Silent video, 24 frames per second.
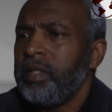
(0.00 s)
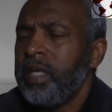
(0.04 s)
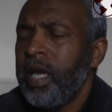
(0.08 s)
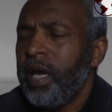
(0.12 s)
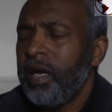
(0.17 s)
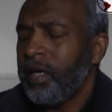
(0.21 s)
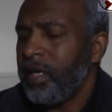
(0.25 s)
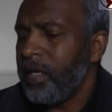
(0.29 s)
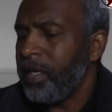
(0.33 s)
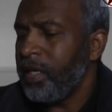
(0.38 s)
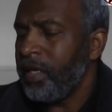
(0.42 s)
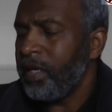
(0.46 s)

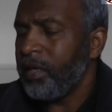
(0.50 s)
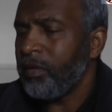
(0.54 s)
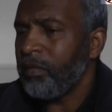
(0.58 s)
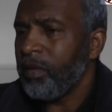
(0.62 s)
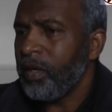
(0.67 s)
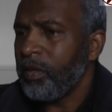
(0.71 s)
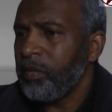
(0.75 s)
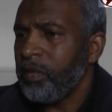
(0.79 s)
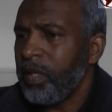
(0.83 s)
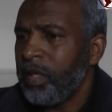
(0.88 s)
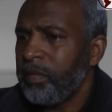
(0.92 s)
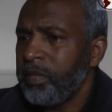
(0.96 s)
Yeah, a
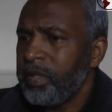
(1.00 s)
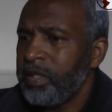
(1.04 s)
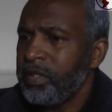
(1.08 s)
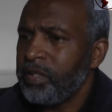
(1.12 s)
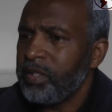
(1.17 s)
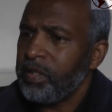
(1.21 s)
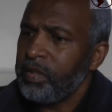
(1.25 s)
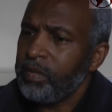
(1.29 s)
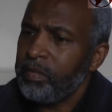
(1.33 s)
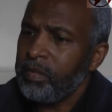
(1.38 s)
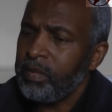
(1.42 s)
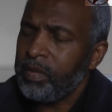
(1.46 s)
hero. I mean,
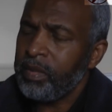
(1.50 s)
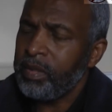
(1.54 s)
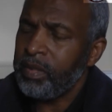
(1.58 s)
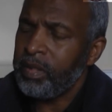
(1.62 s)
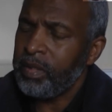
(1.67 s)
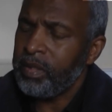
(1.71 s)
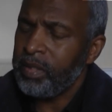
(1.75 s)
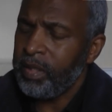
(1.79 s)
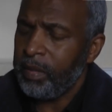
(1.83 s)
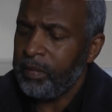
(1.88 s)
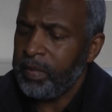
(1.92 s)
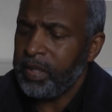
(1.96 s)

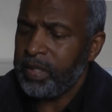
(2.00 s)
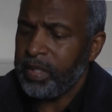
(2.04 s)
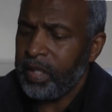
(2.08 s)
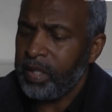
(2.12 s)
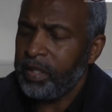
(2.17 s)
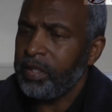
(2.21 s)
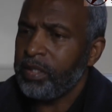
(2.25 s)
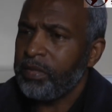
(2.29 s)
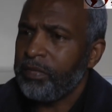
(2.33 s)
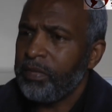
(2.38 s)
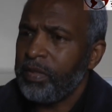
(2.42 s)
let me say this